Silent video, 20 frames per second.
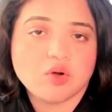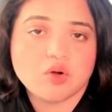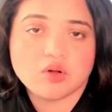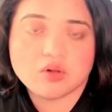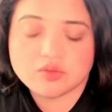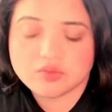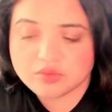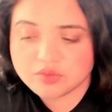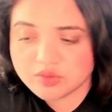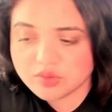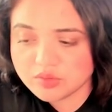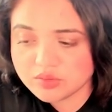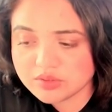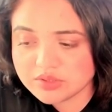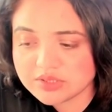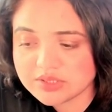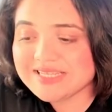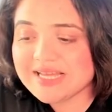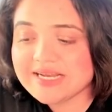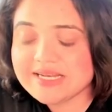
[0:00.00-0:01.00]
all the
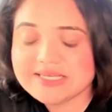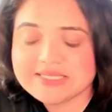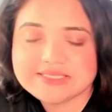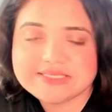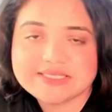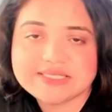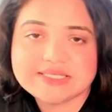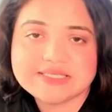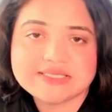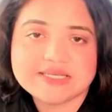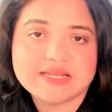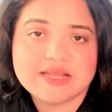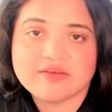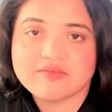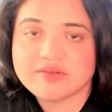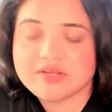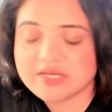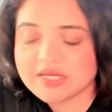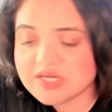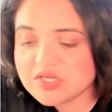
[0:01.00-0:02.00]
rules that exist in
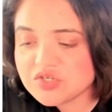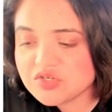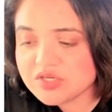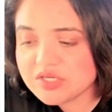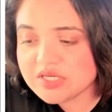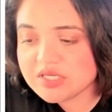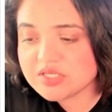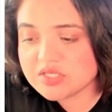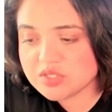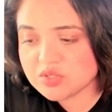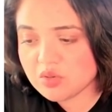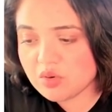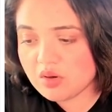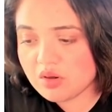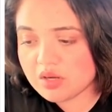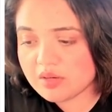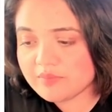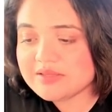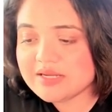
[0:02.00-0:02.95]
every country and so on.